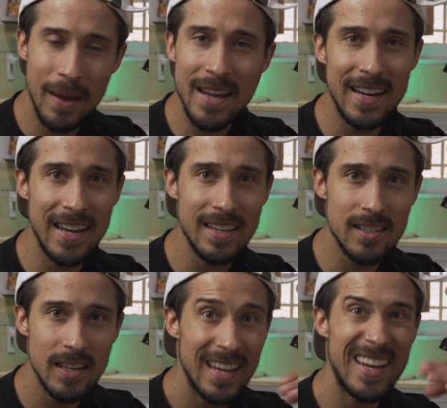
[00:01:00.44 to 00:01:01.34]
Mayonnaise
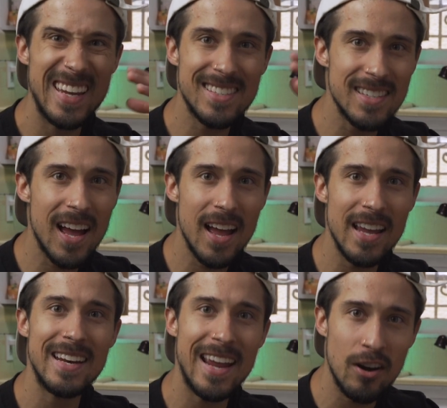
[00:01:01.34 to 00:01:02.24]
is not
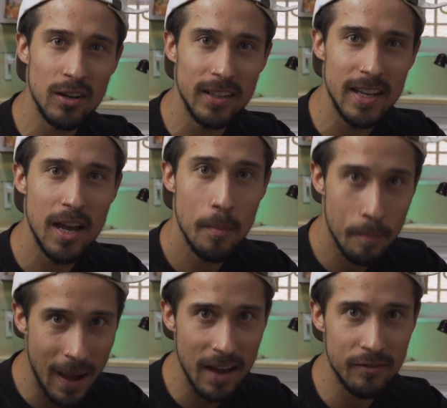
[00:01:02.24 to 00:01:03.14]
inherently
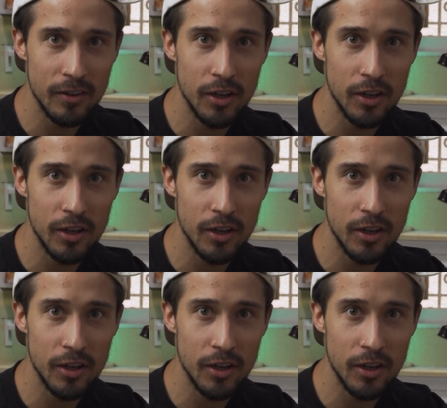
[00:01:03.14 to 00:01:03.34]
bad for